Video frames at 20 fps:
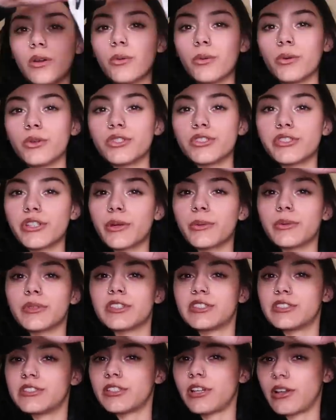We'll start
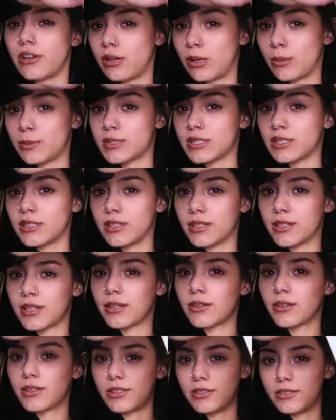with tops. Look
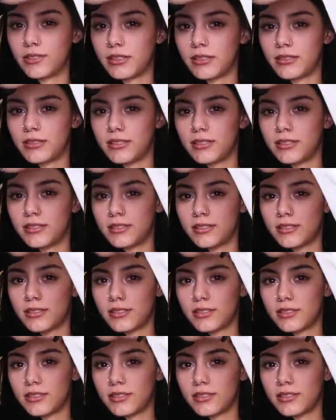how cute that is.